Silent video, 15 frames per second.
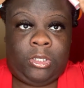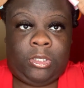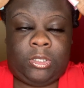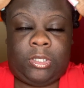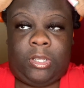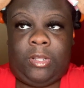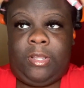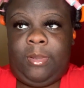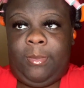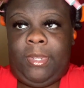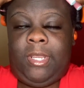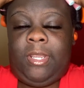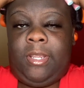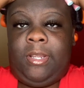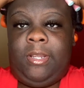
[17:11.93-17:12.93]
So let
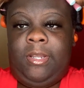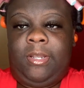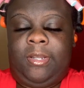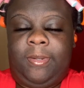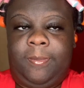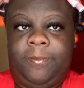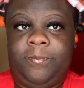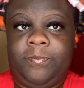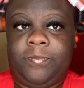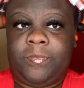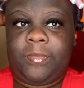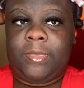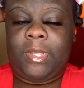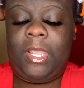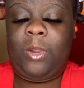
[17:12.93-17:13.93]
me,
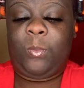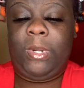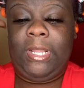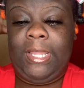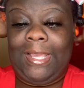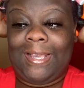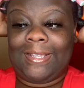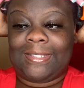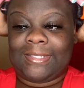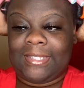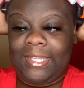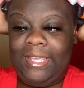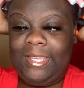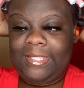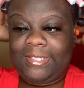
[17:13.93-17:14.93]
I realized
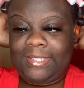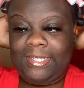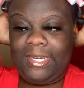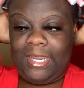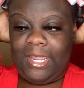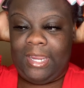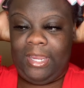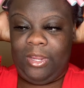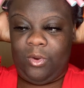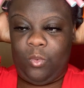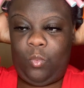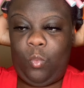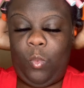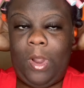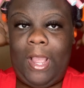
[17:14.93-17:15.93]
last night
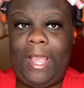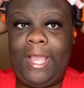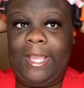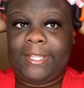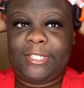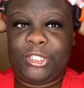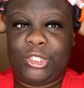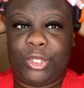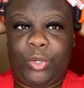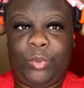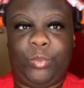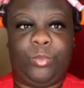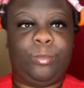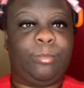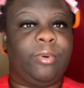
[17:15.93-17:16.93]
why I
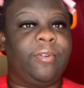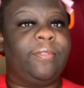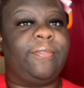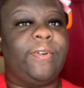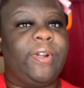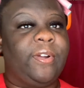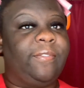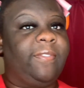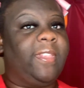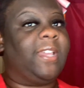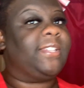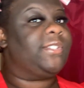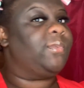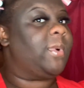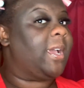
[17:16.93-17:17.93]
don't prefer
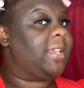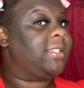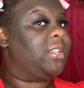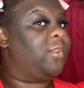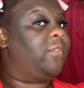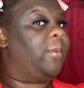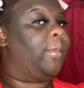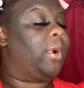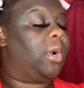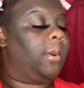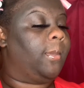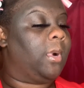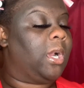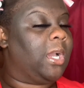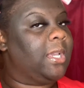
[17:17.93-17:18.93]
flex rods over
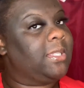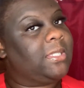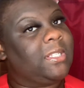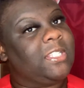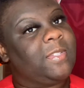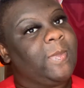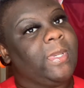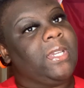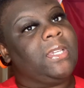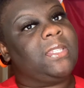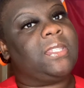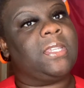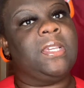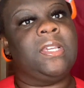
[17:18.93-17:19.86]
perm rods. And it's because